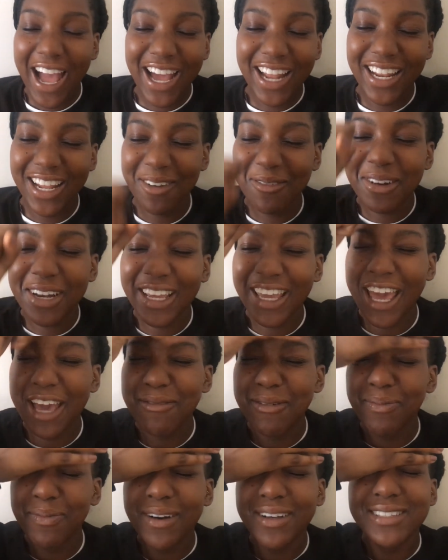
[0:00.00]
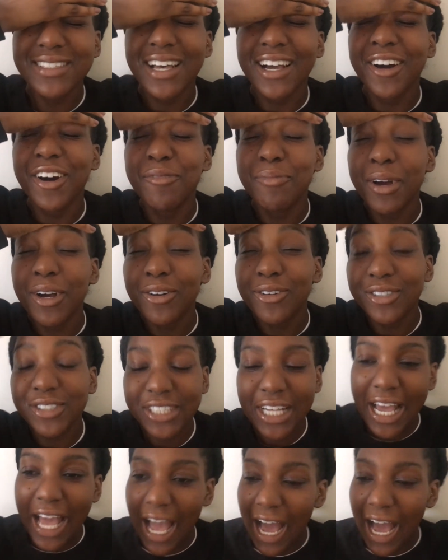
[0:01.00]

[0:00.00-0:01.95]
And then when it came up, I was like, oh my gosh.